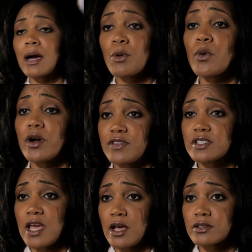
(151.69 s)
I'm aware of
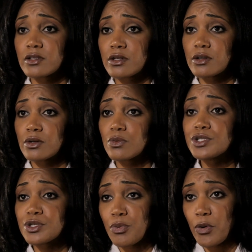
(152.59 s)
this, counselor.
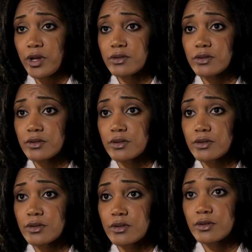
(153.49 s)
What's your point?
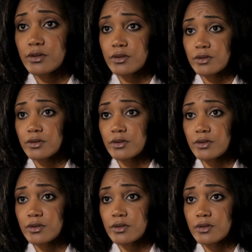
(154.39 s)
My
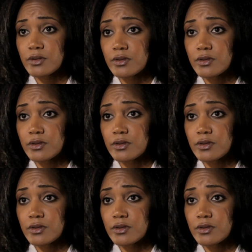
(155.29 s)
point is,